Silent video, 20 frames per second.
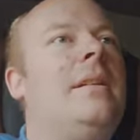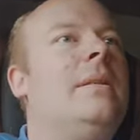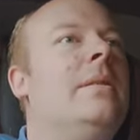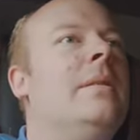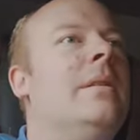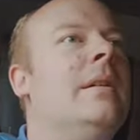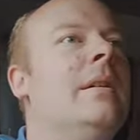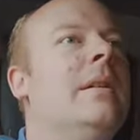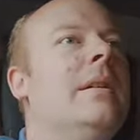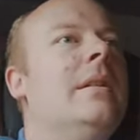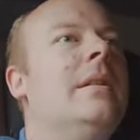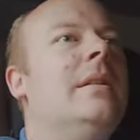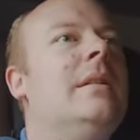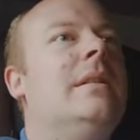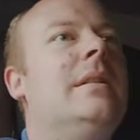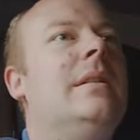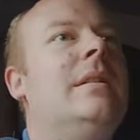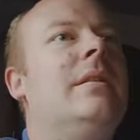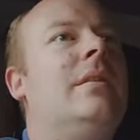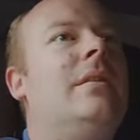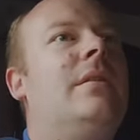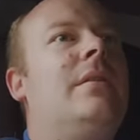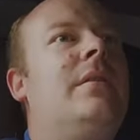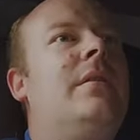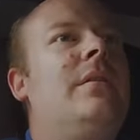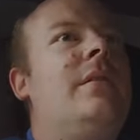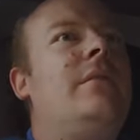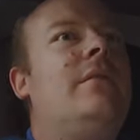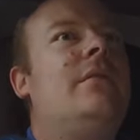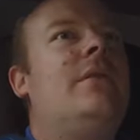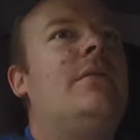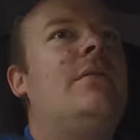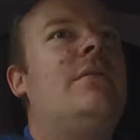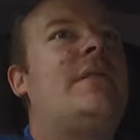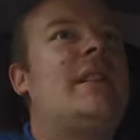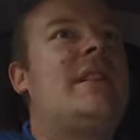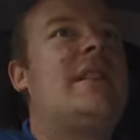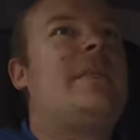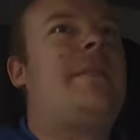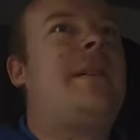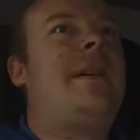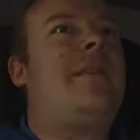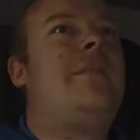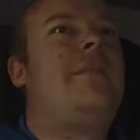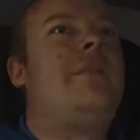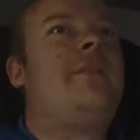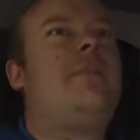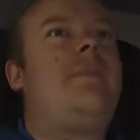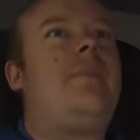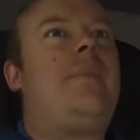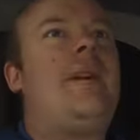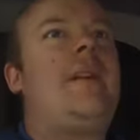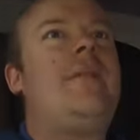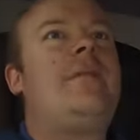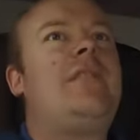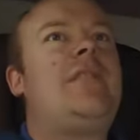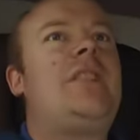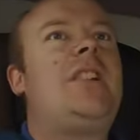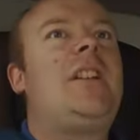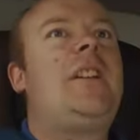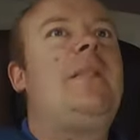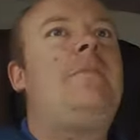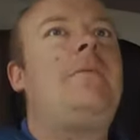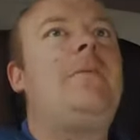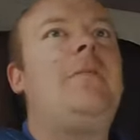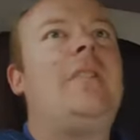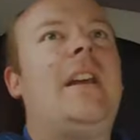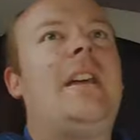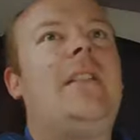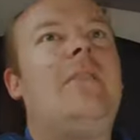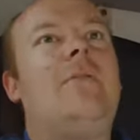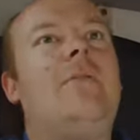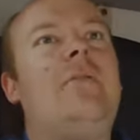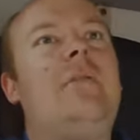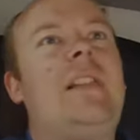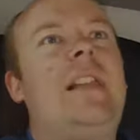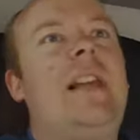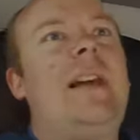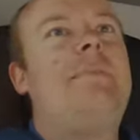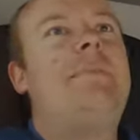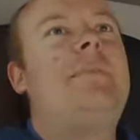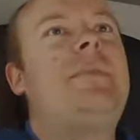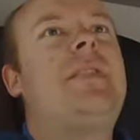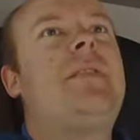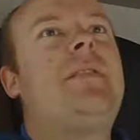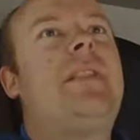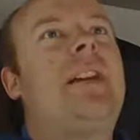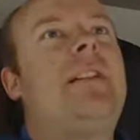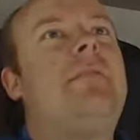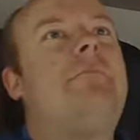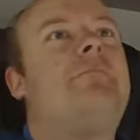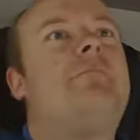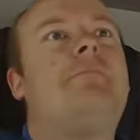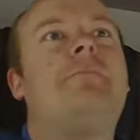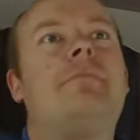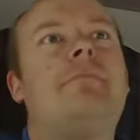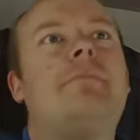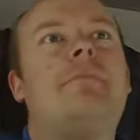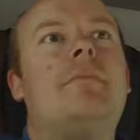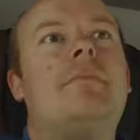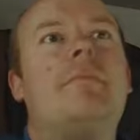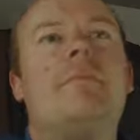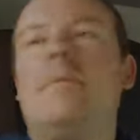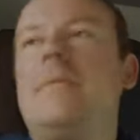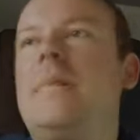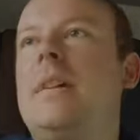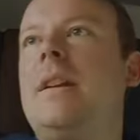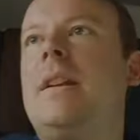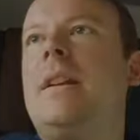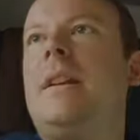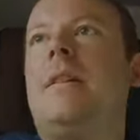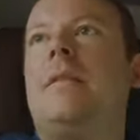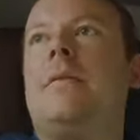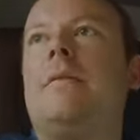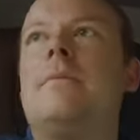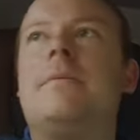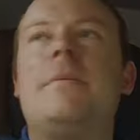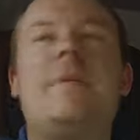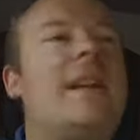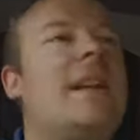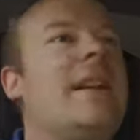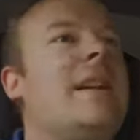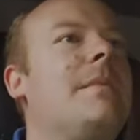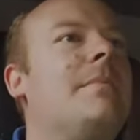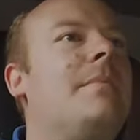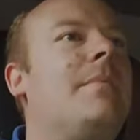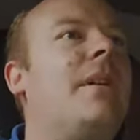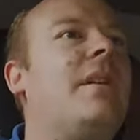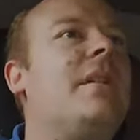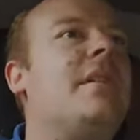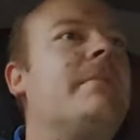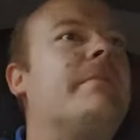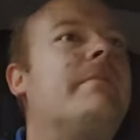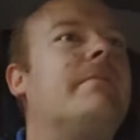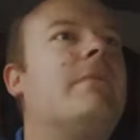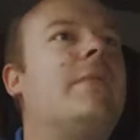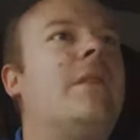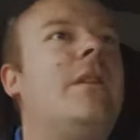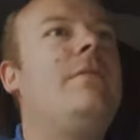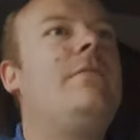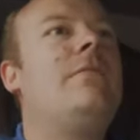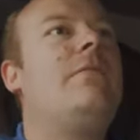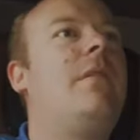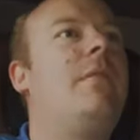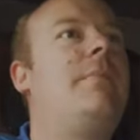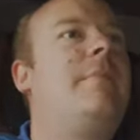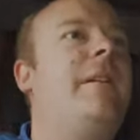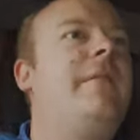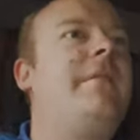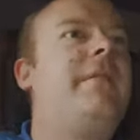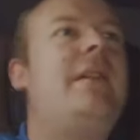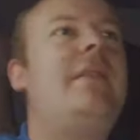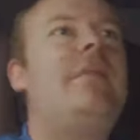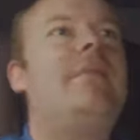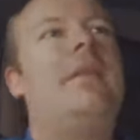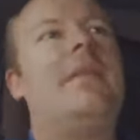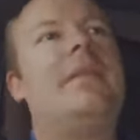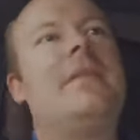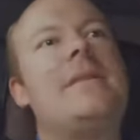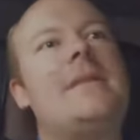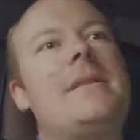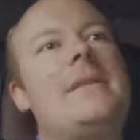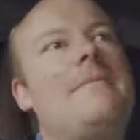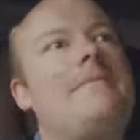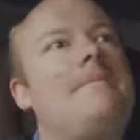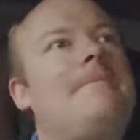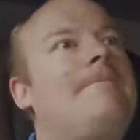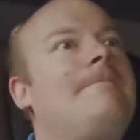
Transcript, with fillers: You know. Who, who says about about the sheep who get or lambs who get you know taken by them? what about their whites?